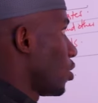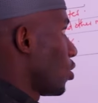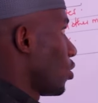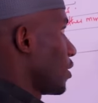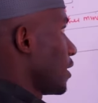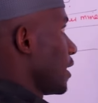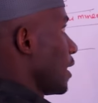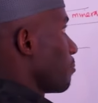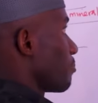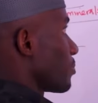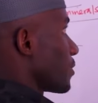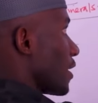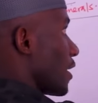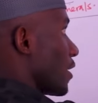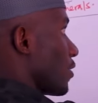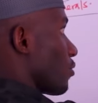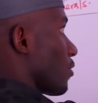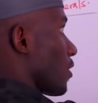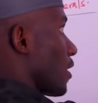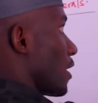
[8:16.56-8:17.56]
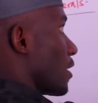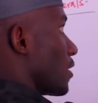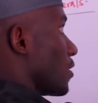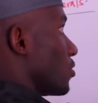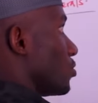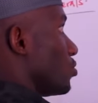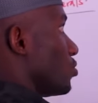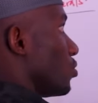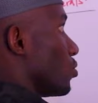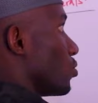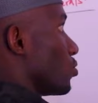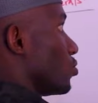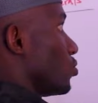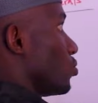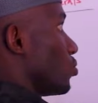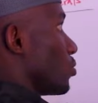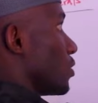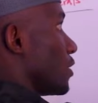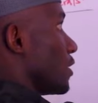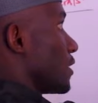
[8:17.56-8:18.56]
On Napier, you can
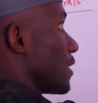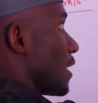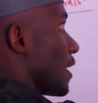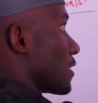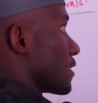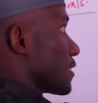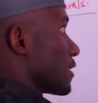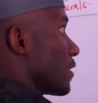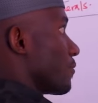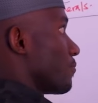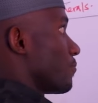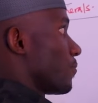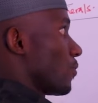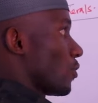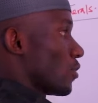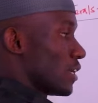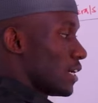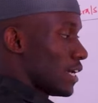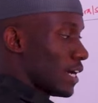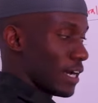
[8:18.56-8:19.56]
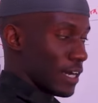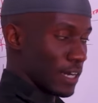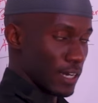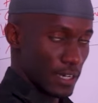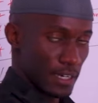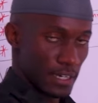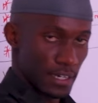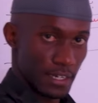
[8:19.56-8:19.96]
do it as a fodder.